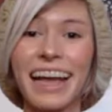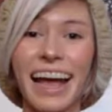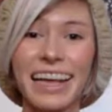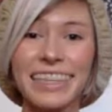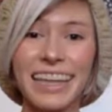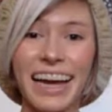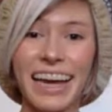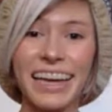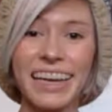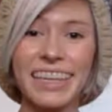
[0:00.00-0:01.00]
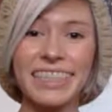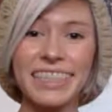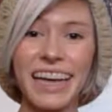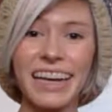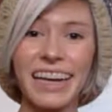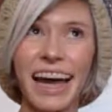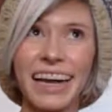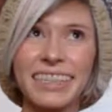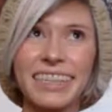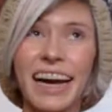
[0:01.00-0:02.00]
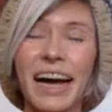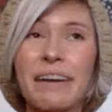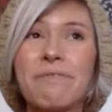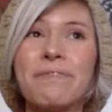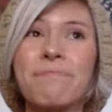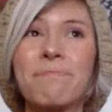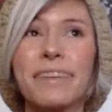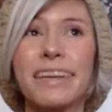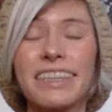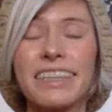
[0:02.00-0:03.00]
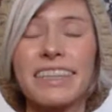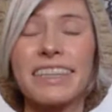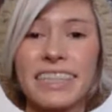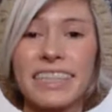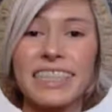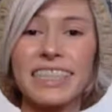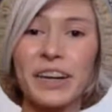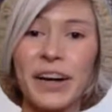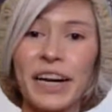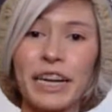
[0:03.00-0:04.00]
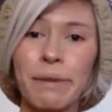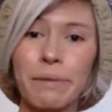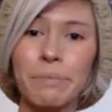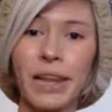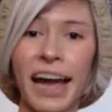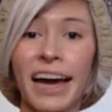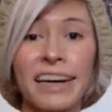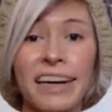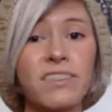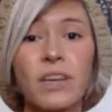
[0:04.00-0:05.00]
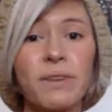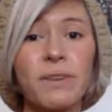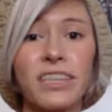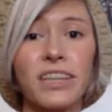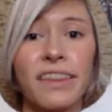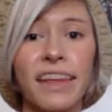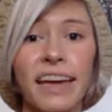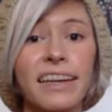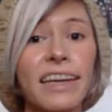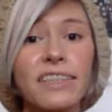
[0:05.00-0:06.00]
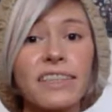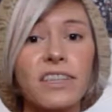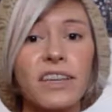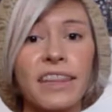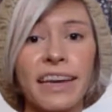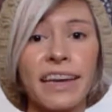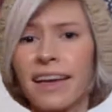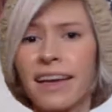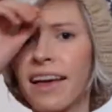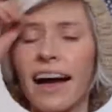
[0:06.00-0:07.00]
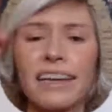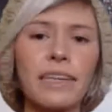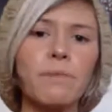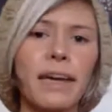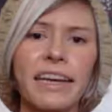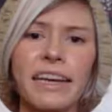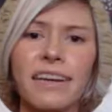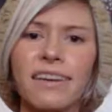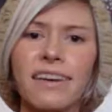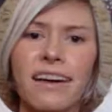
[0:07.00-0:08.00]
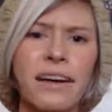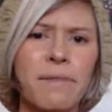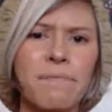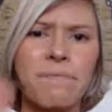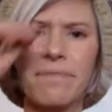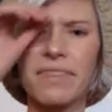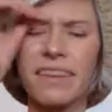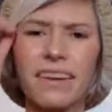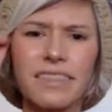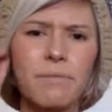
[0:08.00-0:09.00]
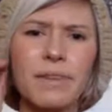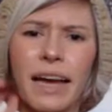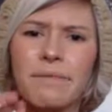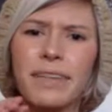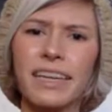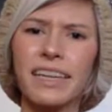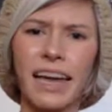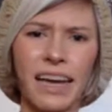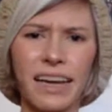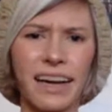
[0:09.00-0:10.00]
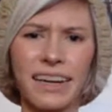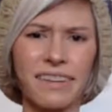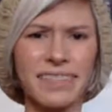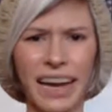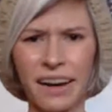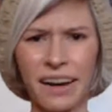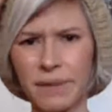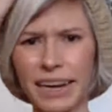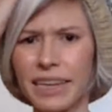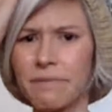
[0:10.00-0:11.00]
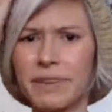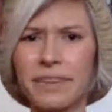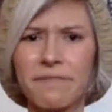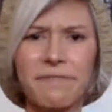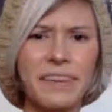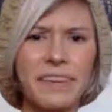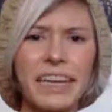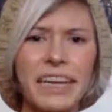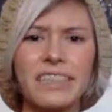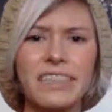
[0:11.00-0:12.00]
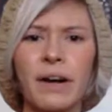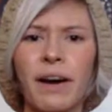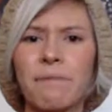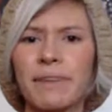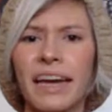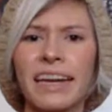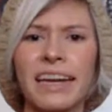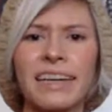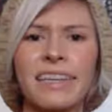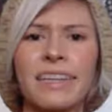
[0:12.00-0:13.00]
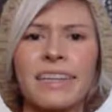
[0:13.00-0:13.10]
As I said last time, it's just accelerating my plan. And so it's a good thing. It's a good thing. I keep getting, sometimes I can get kind of down, but I keep feeling as though I'm getting